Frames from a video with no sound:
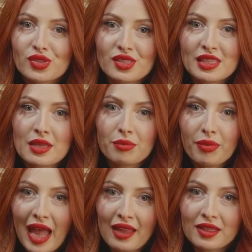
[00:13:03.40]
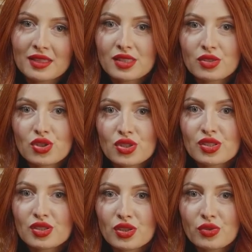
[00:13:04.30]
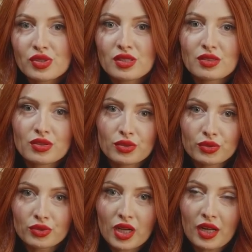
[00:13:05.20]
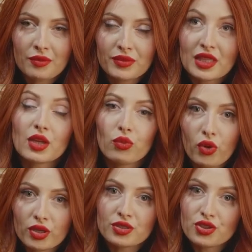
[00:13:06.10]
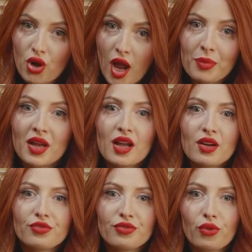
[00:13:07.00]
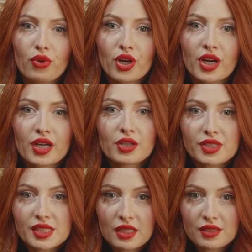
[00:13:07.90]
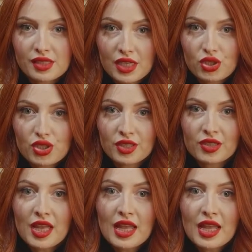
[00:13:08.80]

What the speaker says: the same palettes and just using the glue like a water drop for crystallization.